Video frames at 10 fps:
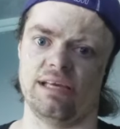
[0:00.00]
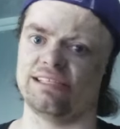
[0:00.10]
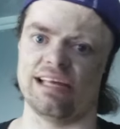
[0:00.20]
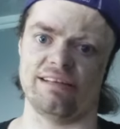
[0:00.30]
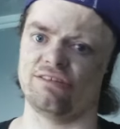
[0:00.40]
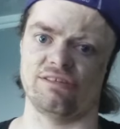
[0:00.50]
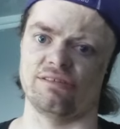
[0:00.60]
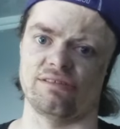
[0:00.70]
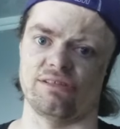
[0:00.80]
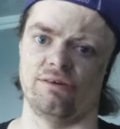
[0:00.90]
It's not
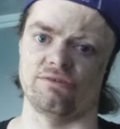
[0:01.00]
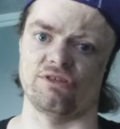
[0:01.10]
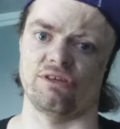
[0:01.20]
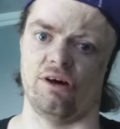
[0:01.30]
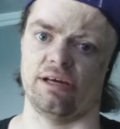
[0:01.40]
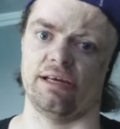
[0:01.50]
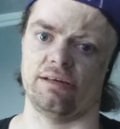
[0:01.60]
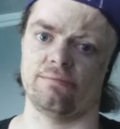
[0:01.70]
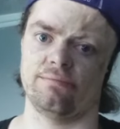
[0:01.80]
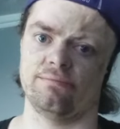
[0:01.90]
just nostalgia
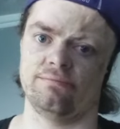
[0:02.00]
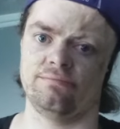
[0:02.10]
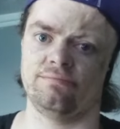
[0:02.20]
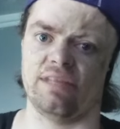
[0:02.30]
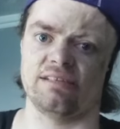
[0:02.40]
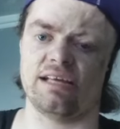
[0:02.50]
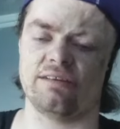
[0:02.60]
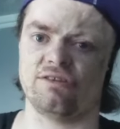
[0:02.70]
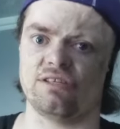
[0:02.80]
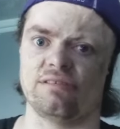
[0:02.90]
talking. It's
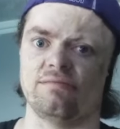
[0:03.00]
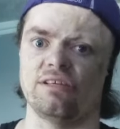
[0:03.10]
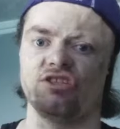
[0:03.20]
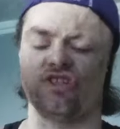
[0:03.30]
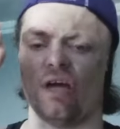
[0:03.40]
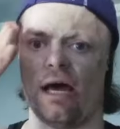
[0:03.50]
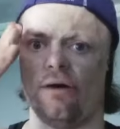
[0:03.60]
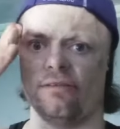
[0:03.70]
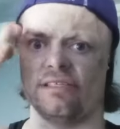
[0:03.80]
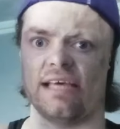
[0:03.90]
not just the
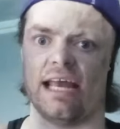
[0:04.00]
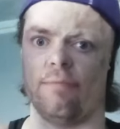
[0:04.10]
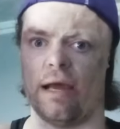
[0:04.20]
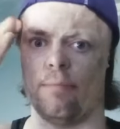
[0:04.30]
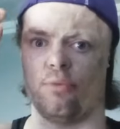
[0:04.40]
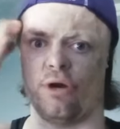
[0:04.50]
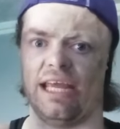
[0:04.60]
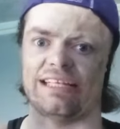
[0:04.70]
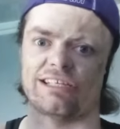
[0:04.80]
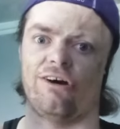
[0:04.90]
child side of my
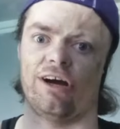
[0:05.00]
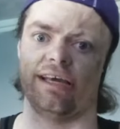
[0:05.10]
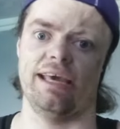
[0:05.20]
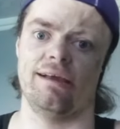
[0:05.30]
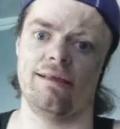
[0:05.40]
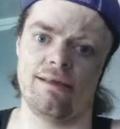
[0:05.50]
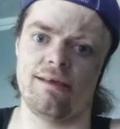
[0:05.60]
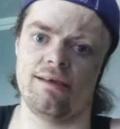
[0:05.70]
brain talking.